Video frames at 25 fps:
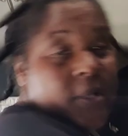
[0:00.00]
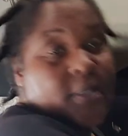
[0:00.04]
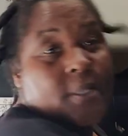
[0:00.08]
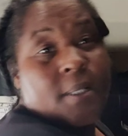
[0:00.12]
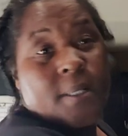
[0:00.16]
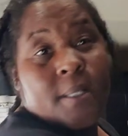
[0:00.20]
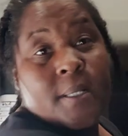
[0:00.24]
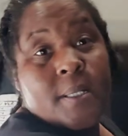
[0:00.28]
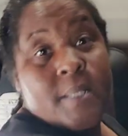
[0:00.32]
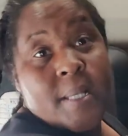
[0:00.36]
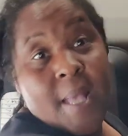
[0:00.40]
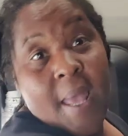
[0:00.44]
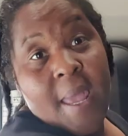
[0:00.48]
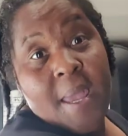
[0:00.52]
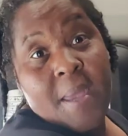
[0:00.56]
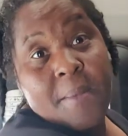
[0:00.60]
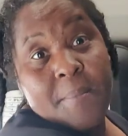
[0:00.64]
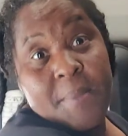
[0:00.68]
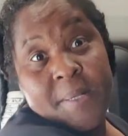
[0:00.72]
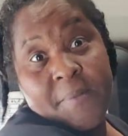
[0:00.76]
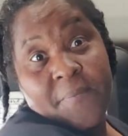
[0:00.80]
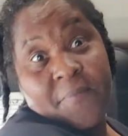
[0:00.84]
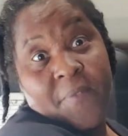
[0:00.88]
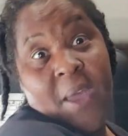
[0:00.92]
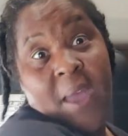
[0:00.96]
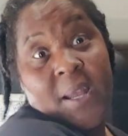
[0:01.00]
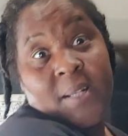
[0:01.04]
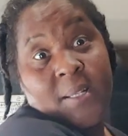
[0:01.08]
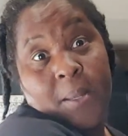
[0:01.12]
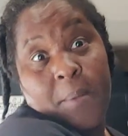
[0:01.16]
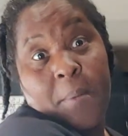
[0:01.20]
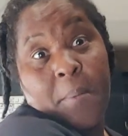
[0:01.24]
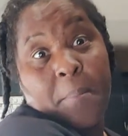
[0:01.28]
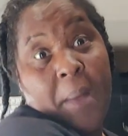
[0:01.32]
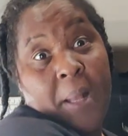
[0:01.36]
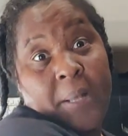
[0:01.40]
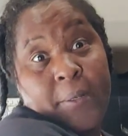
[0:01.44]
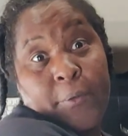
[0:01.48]
wasn't the same. In fact,
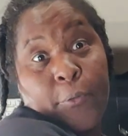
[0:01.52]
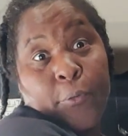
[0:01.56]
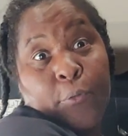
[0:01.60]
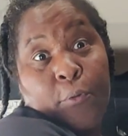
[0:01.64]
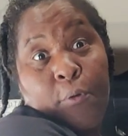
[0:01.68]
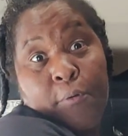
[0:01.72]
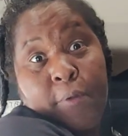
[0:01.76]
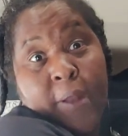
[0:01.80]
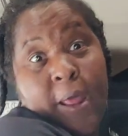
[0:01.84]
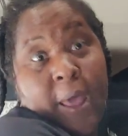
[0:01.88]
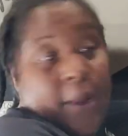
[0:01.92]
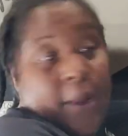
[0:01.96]
I'm about to throw